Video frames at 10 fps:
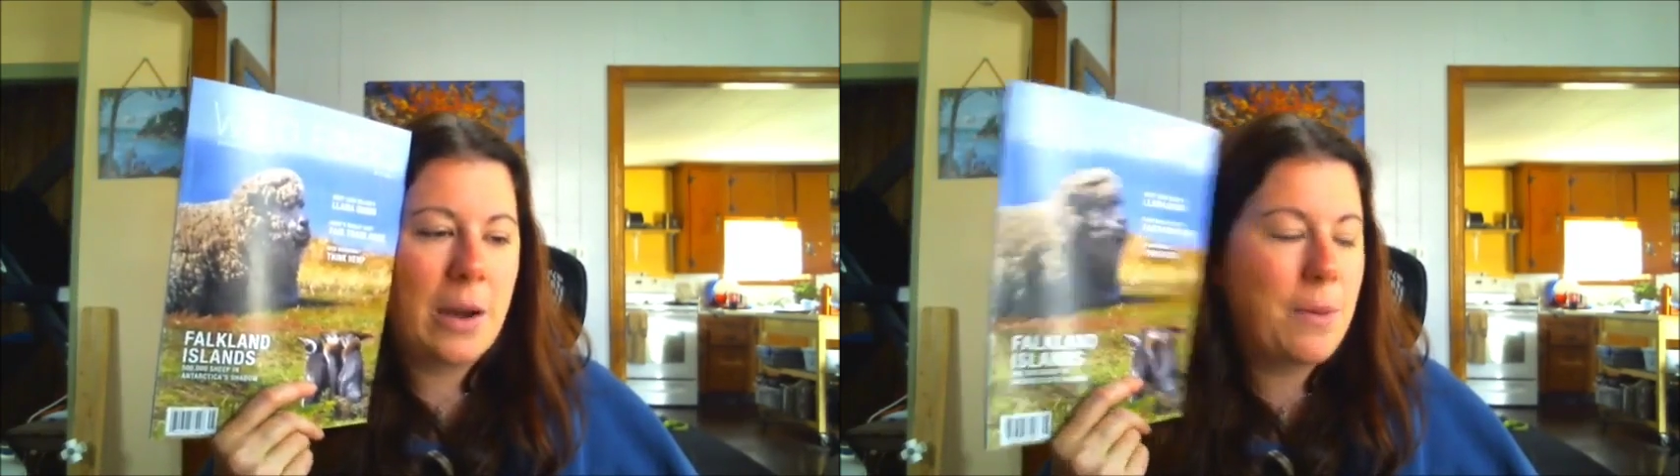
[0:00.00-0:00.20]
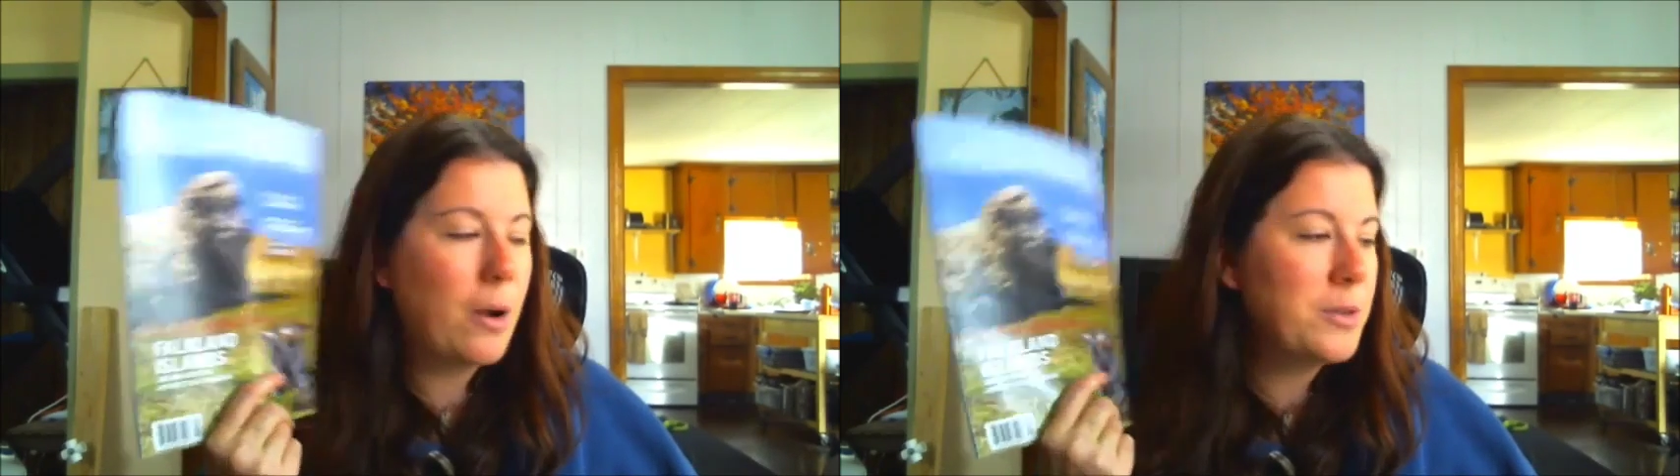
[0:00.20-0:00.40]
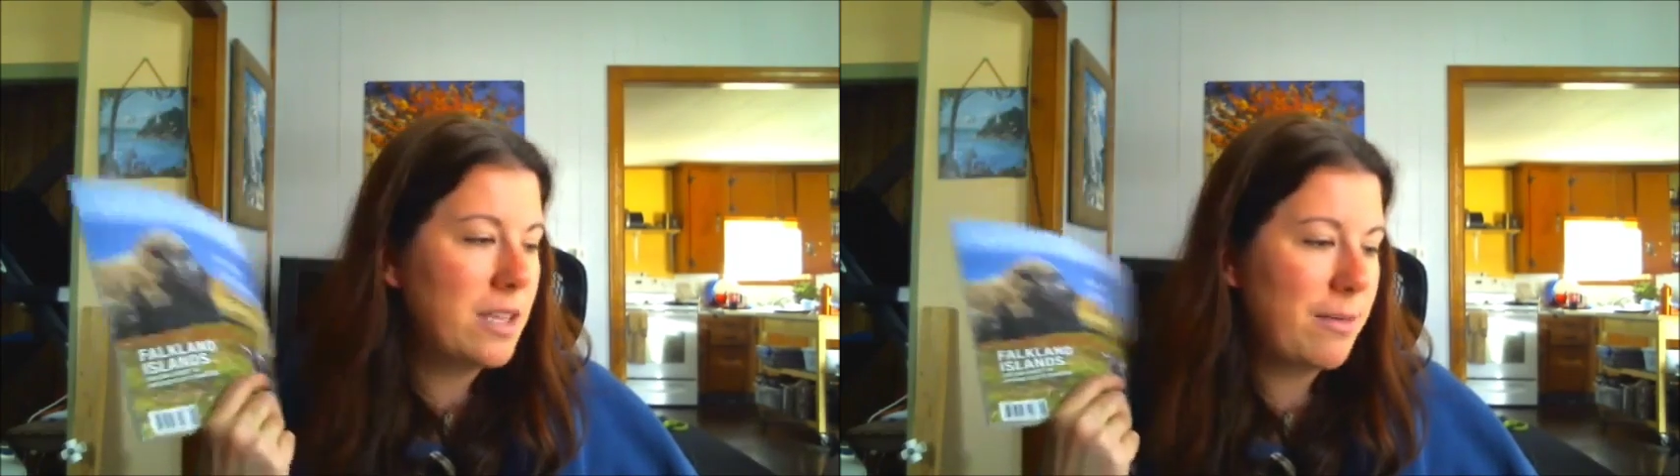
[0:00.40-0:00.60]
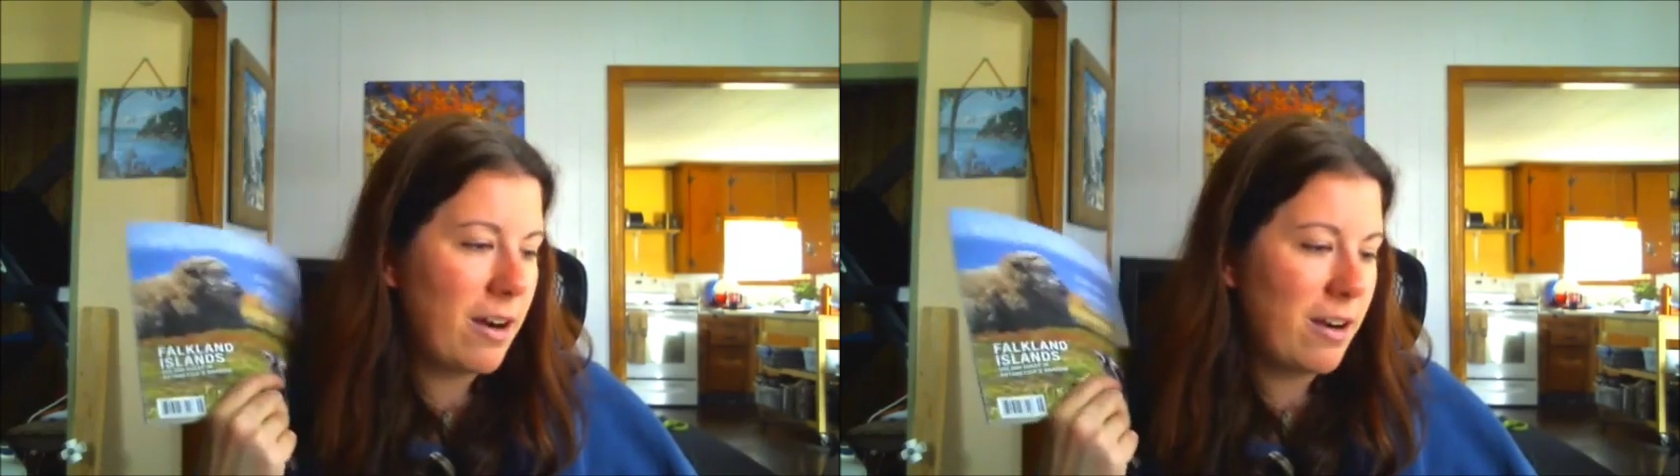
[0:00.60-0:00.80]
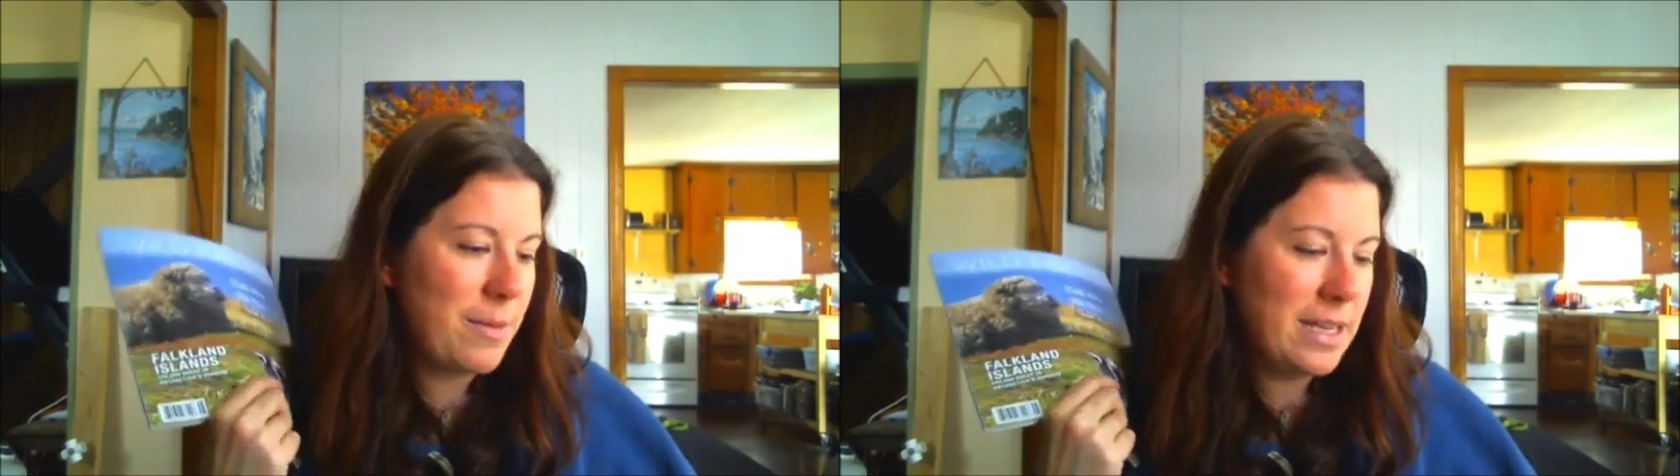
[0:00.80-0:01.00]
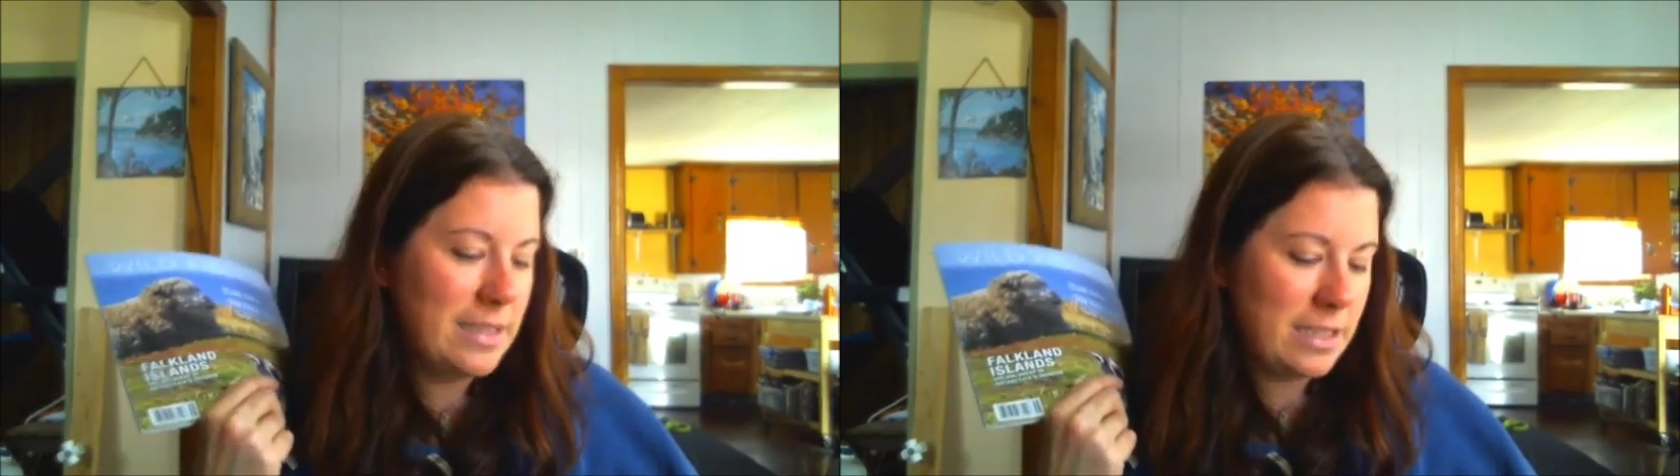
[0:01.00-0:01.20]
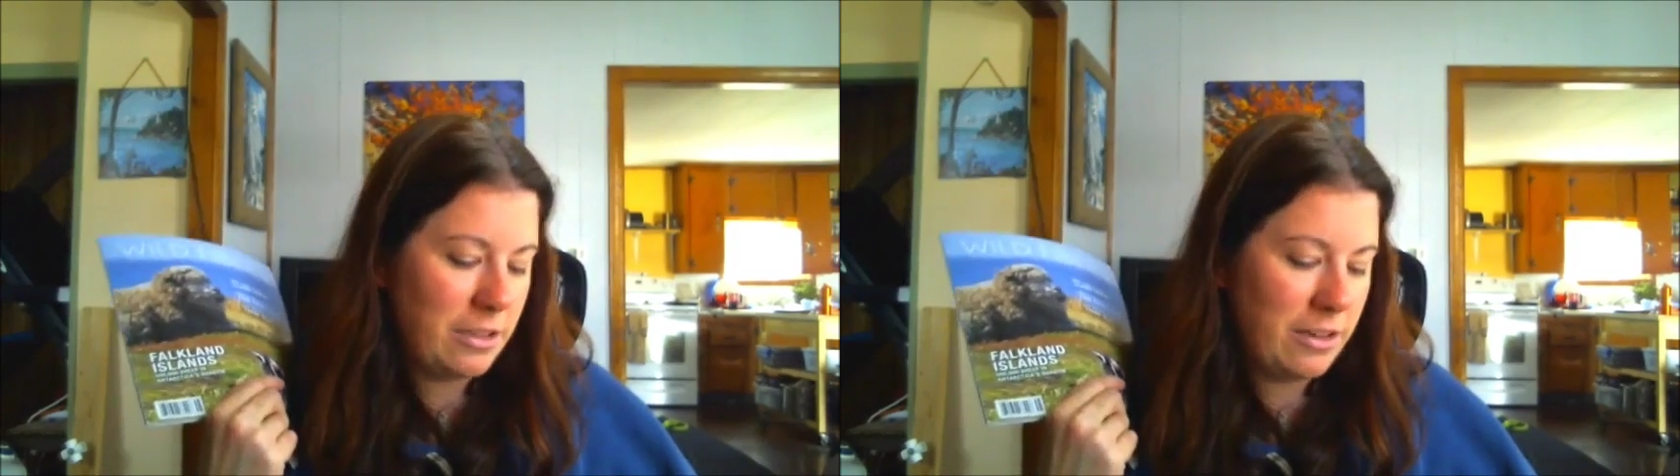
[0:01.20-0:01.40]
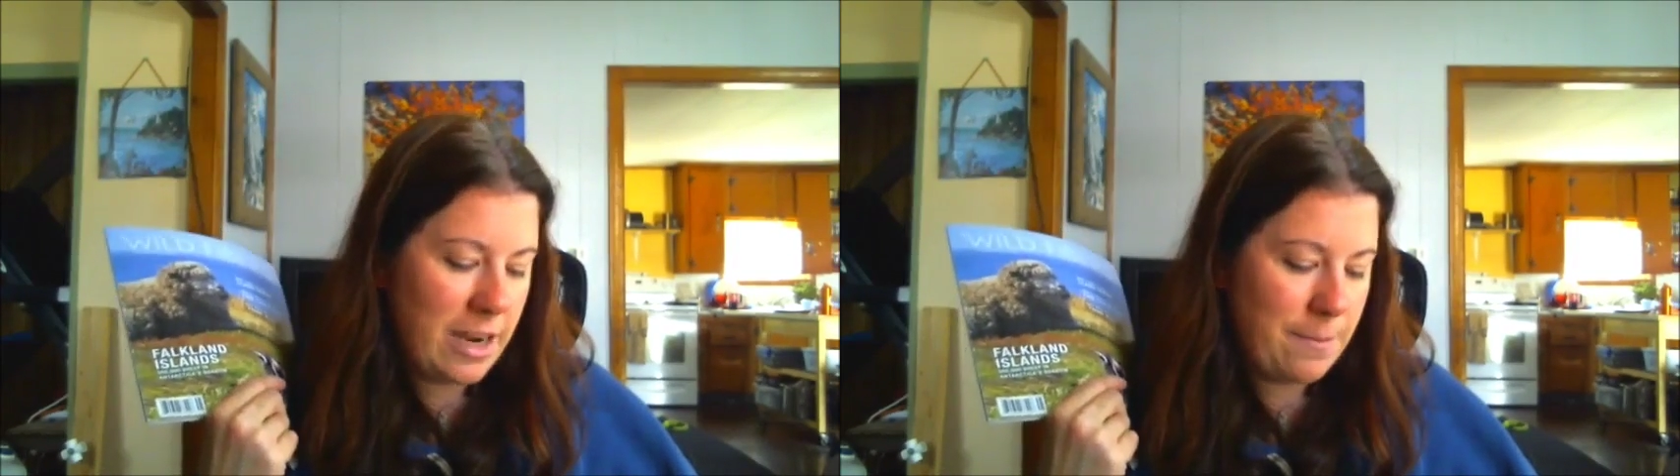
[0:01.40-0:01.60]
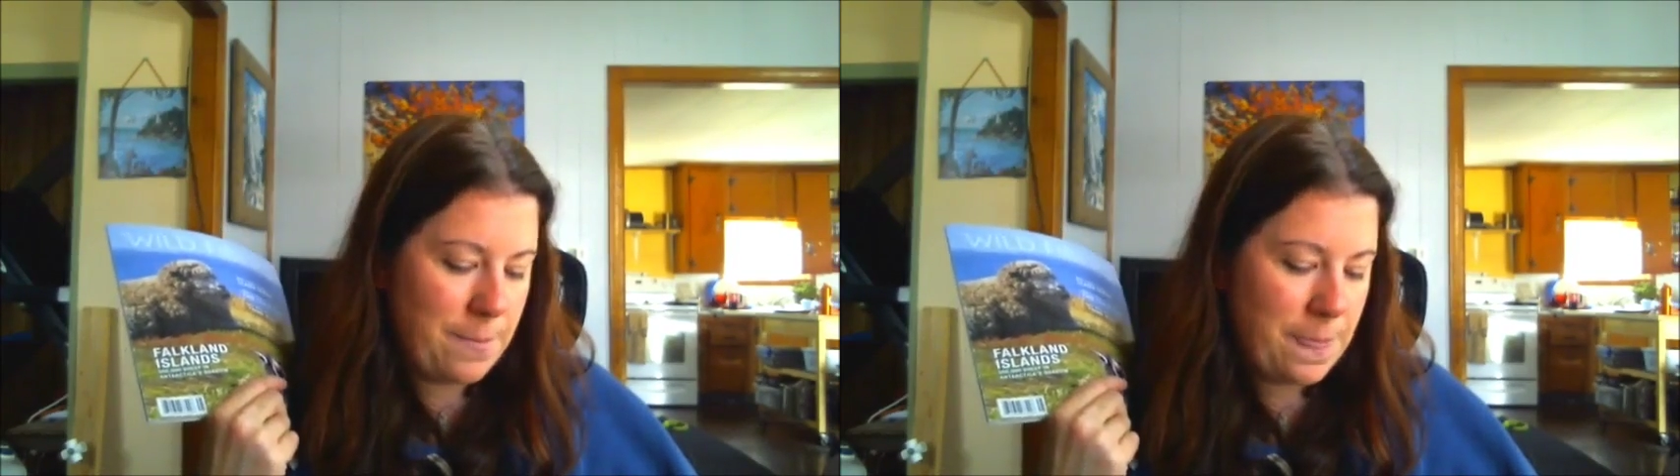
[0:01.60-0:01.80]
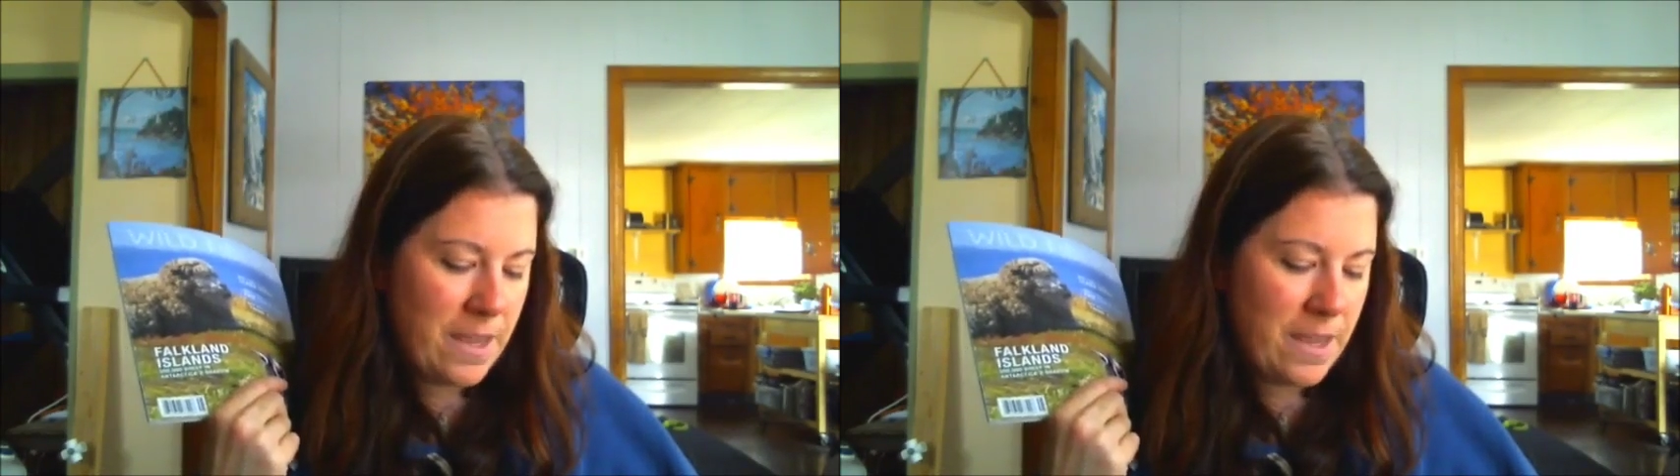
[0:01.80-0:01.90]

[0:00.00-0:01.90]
I posted about it on my Instagram.